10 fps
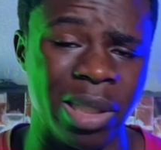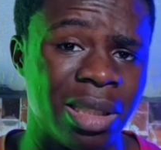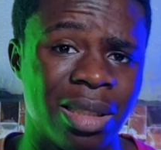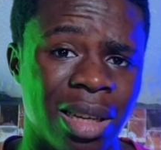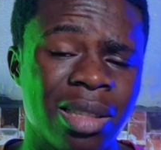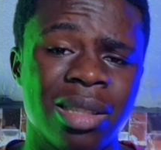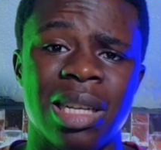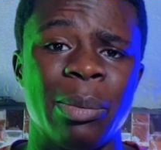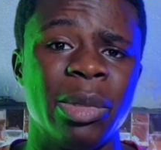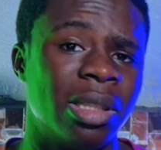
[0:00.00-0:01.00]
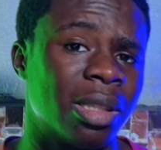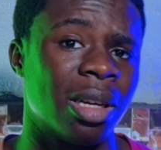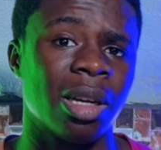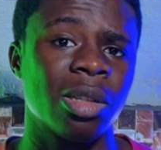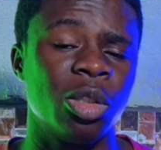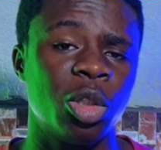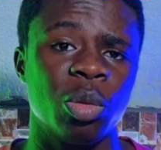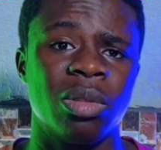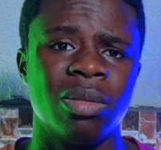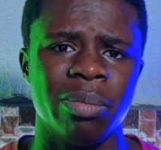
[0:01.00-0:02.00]
basic tasks. It can actually
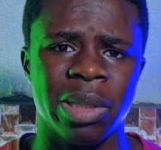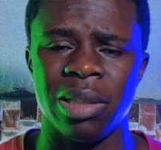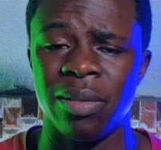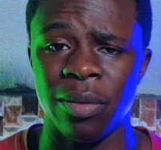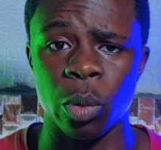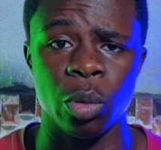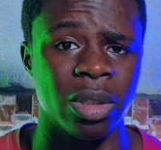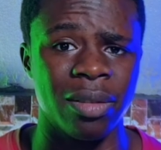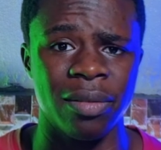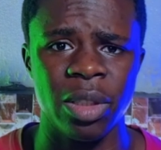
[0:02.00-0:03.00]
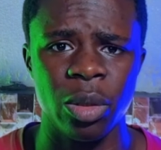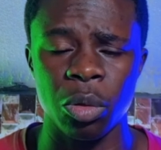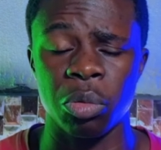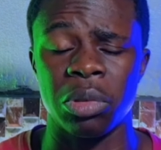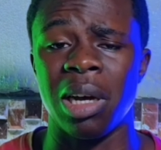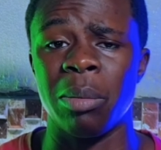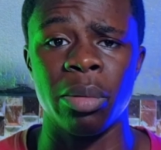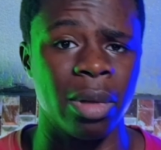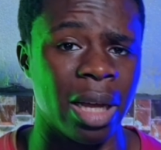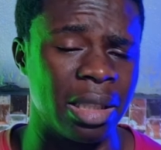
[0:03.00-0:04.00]
shoot basic photos and videos with
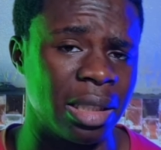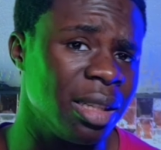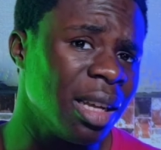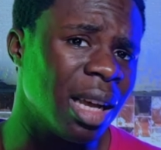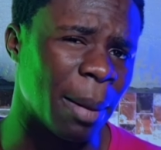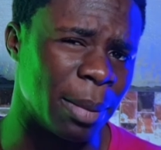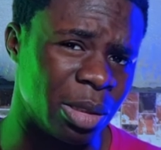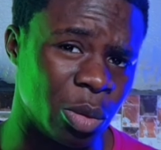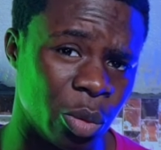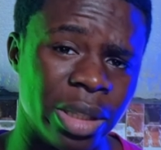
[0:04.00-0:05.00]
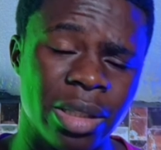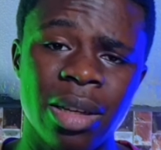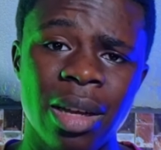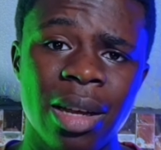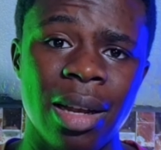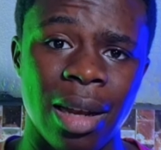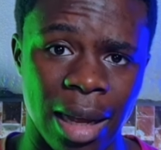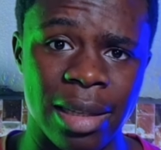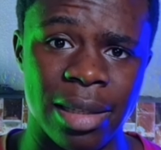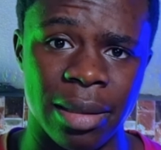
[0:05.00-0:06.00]
ample lighting. Great
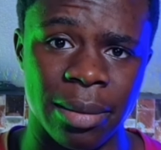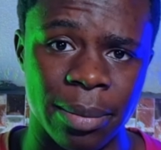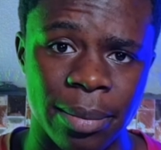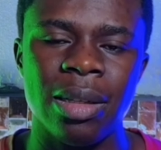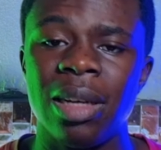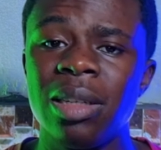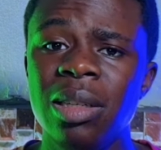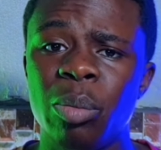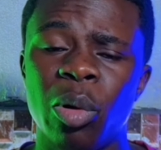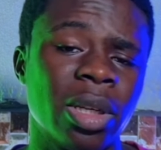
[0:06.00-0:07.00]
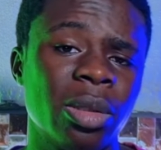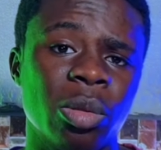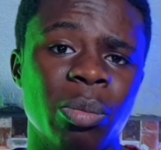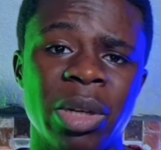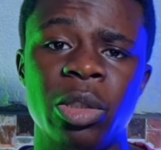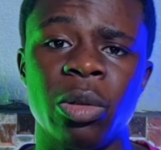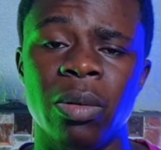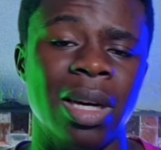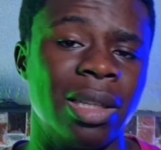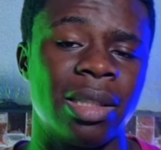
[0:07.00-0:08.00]
lighting. It's actually important to
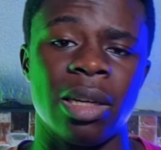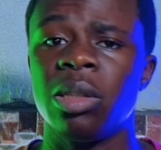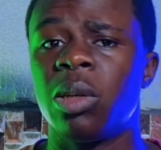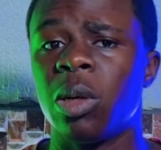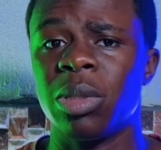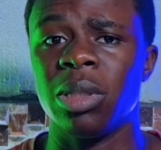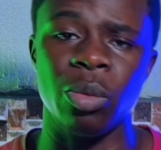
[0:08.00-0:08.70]
mention that it actually comes